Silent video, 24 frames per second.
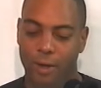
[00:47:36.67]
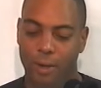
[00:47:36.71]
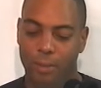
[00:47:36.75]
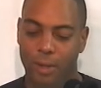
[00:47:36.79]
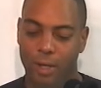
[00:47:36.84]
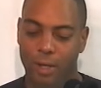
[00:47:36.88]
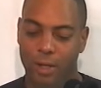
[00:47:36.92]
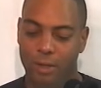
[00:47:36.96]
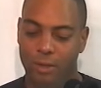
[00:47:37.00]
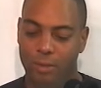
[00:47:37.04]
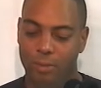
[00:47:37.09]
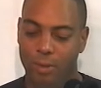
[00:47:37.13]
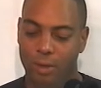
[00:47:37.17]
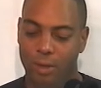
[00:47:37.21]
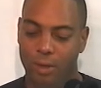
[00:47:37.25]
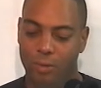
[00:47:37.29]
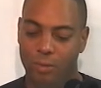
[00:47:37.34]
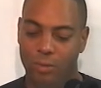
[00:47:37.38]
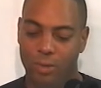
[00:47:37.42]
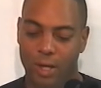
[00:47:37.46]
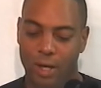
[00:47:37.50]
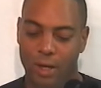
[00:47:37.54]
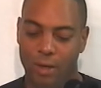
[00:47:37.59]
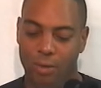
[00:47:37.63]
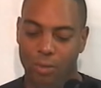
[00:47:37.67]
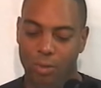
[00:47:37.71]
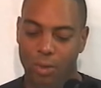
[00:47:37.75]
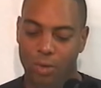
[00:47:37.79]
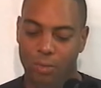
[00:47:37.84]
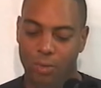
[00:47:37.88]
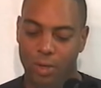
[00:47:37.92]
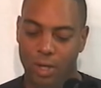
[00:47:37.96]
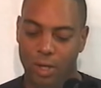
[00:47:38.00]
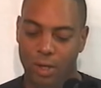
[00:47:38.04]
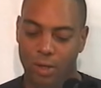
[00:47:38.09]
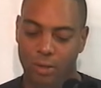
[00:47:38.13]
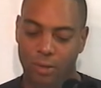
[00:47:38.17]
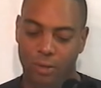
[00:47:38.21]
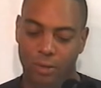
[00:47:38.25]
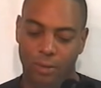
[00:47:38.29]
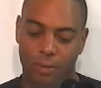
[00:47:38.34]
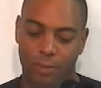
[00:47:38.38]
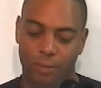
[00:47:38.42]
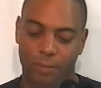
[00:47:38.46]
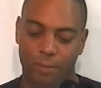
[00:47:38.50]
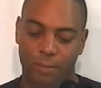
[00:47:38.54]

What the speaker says: I mean, it was like 3 weeks.